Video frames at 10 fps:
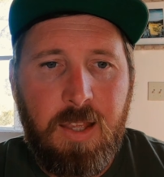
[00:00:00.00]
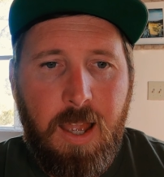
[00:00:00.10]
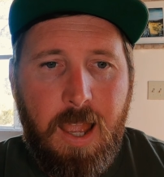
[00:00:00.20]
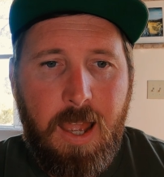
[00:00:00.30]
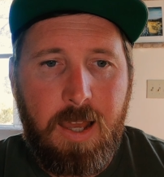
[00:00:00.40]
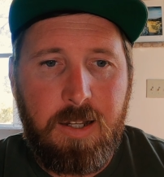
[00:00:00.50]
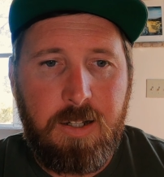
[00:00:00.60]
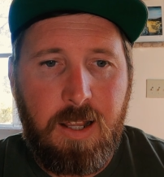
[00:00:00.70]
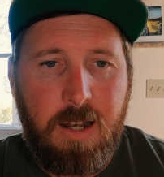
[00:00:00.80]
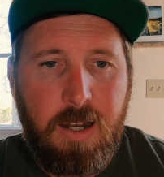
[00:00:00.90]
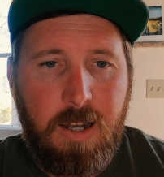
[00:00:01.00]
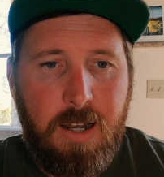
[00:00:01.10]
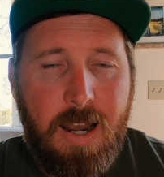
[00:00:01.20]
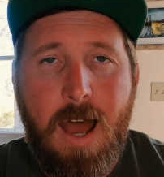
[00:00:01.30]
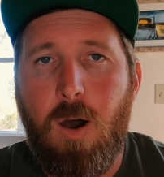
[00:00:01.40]
and
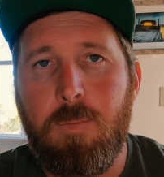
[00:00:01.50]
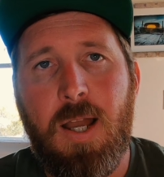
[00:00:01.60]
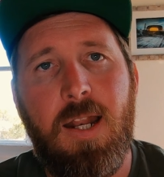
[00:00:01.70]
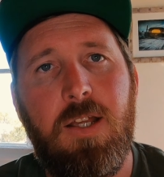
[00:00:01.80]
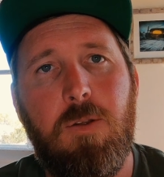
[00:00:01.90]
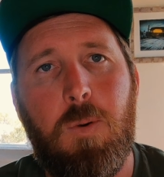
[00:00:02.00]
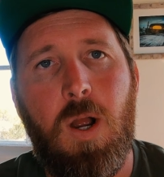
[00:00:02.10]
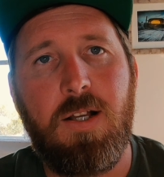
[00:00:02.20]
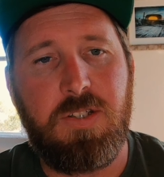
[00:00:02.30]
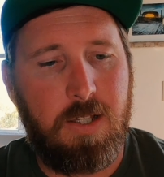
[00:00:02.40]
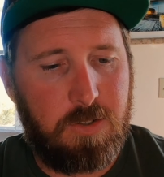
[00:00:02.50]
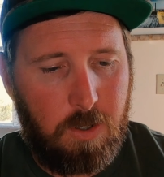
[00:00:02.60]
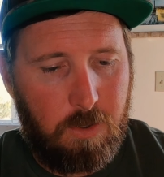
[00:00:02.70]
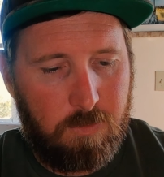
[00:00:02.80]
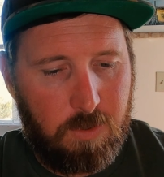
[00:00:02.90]
now I'm kind of in the process
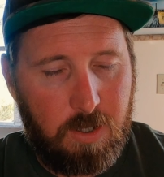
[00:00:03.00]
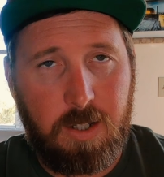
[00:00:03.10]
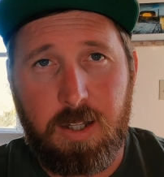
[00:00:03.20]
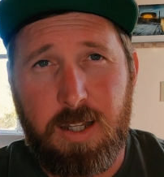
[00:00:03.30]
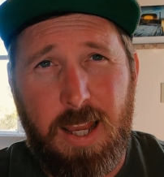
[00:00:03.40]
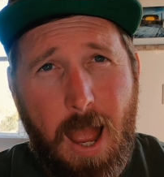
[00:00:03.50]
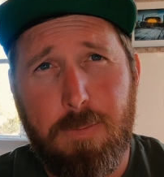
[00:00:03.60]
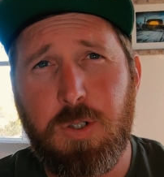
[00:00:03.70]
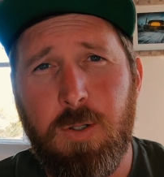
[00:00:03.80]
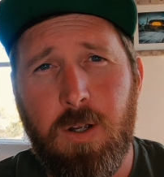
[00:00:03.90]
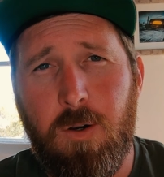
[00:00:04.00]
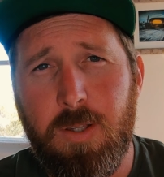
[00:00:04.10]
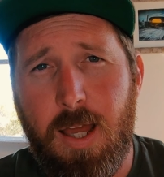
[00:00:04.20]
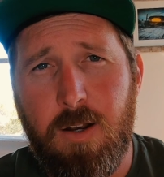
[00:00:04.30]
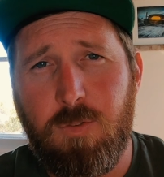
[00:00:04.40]
of capturing all
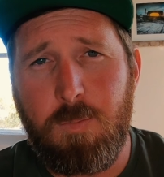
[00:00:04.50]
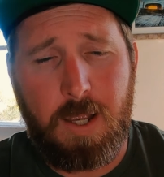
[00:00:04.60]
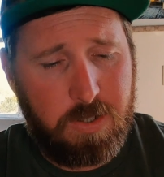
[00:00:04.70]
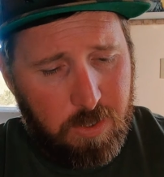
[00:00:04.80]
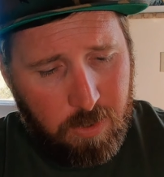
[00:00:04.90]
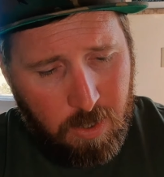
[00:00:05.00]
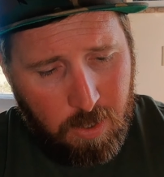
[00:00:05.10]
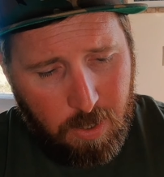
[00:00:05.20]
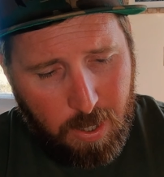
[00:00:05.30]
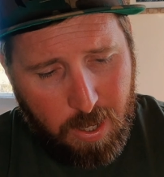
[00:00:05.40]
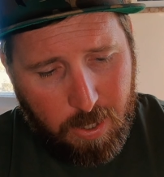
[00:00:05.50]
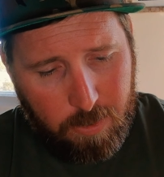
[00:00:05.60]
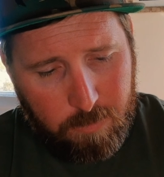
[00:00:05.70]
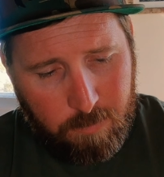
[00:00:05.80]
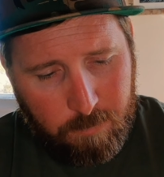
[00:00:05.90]
that information
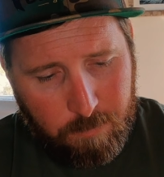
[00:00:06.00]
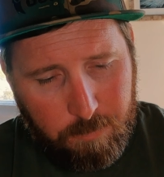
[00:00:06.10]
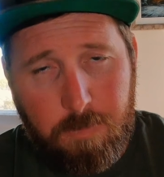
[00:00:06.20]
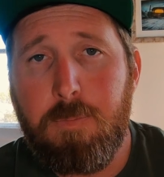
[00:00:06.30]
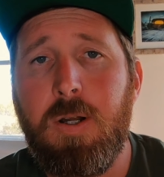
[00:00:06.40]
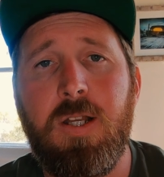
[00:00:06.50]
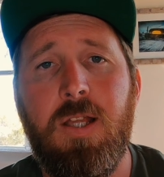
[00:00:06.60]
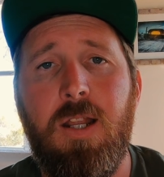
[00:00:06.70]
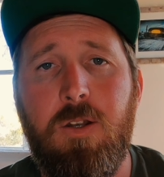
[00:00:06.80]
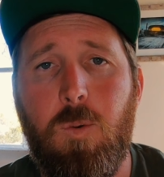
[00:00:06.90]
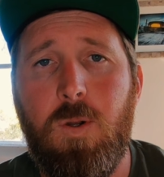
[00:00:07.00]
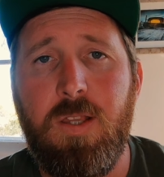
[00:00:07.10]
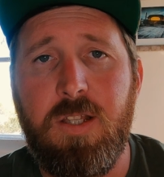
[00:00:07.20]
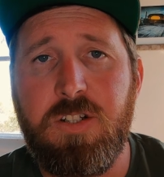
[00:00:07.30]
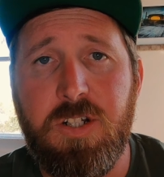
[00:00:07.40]
and putting it into one
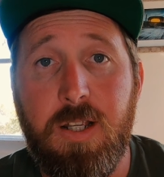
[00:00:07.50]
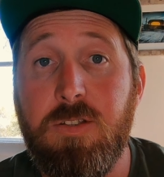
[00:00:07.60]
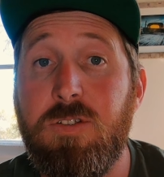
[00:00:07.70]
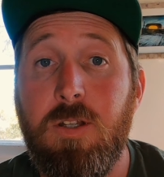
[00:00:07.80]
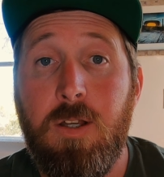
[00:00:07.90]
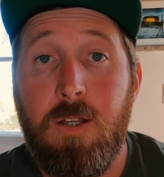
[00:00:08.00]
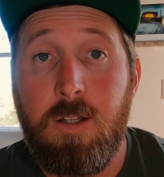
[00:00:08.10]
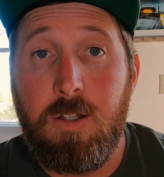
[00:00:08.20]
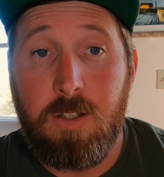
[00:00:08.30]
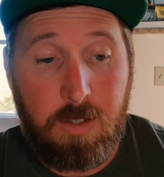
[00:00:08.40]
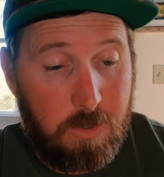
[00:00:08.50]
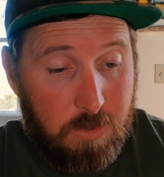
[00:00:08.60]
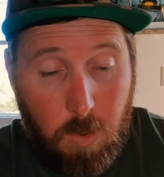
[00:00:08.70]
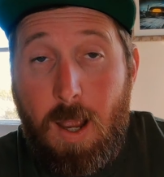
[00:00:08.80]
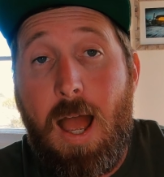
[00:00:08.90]
of these sheets
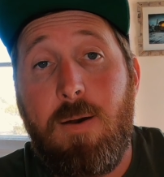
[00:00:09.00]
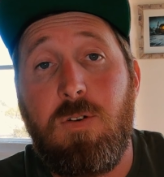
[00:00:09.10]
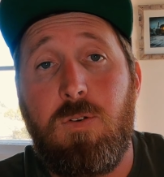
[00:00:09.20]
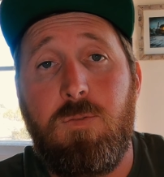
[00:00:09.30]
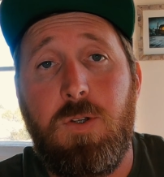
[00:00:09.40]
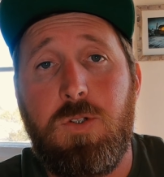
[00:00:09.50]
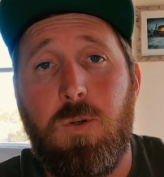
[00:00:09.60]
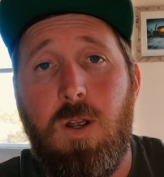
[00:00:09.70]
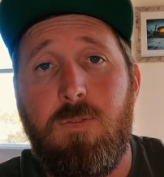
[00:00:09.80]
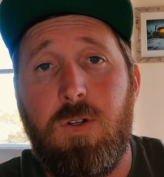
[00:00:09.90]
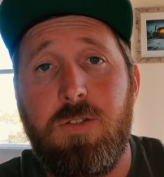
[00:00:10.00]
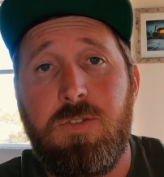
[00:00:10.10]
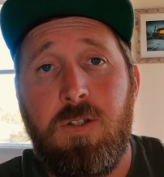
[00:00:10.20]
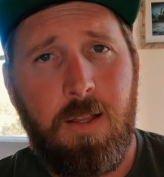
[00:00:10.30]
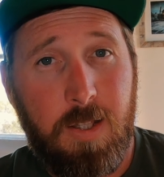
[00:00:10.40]
so I have it for future
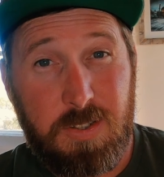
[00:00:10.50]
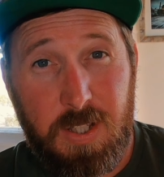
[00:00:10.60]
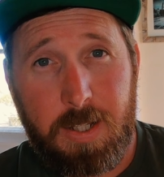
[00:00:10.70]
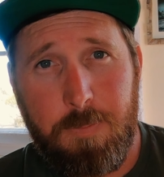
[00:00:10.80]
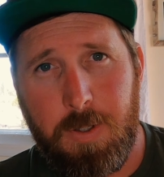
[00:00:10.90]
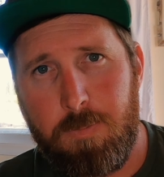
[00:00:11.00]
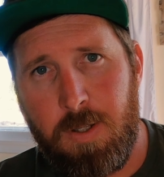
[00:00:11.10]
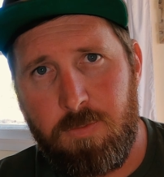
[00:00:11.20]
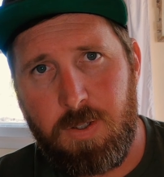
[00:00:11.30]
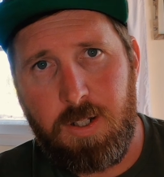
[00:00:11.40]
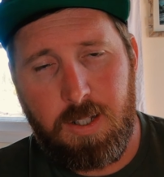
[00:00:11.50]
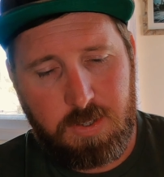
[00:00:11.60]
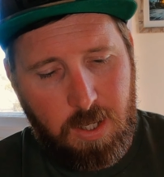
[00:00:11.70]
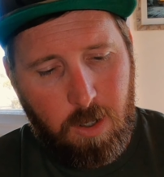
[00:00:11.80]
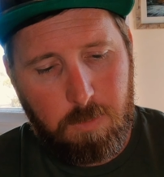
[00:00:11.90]
reference. The second big benefit
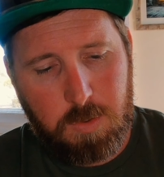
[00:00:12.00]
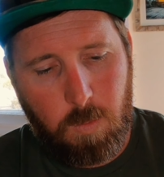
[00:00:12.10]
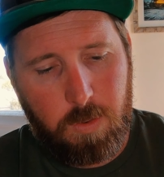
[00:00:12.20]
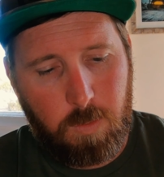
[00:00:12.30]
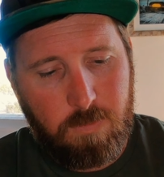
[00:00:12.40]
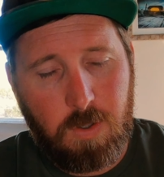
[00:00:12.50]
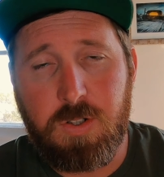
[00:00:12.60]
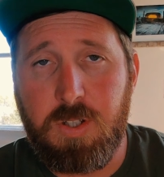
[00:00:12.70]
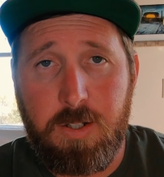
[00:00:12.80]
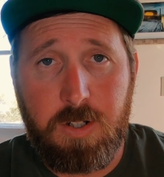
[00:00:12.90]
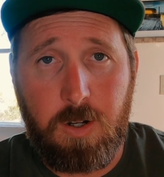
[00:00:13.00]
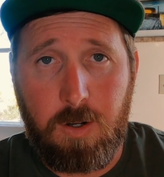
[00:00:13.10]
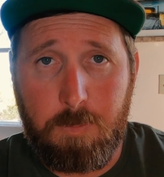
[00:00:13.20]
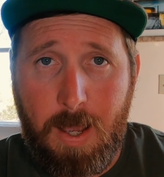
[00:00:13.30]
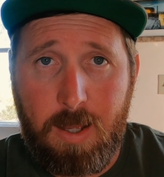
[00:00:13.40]
is it helps with reverse
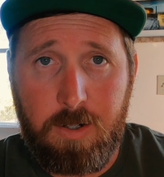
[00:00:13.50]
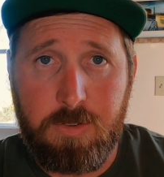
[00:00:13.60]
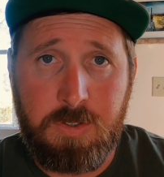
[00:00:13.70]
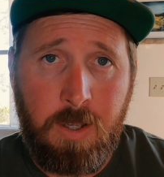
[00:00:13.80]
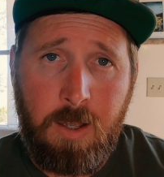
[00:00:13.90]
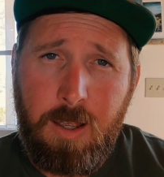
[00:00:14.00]
engineering patterns.